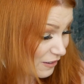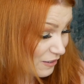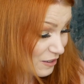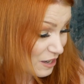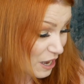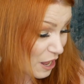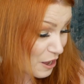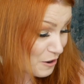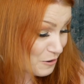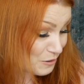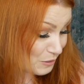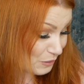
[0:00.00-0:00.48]

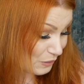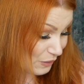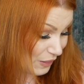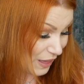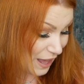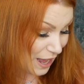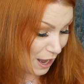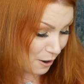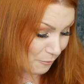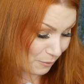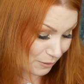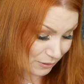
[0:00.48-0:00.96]
There's loads
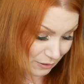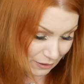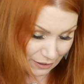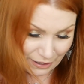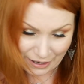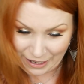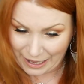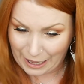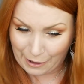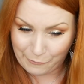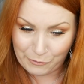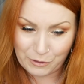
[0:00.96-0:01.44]
there. I was
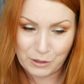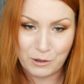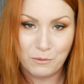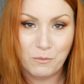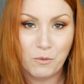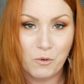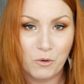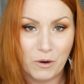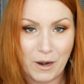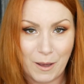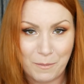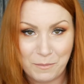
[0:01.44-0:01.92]
going to gather
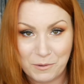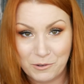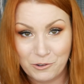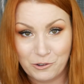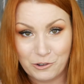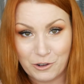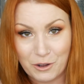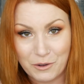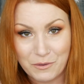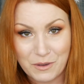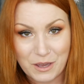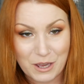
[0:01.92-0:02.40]
them all up
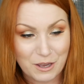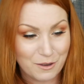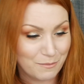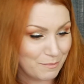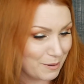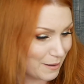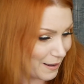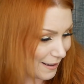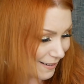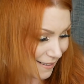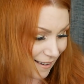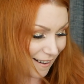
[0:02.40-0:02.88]
and show
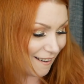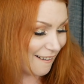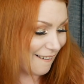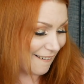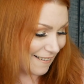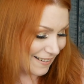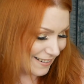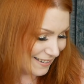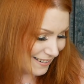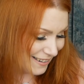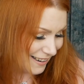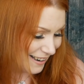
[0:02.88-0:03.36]
you, but I
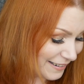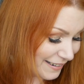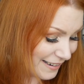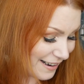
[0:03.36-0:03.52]
can't.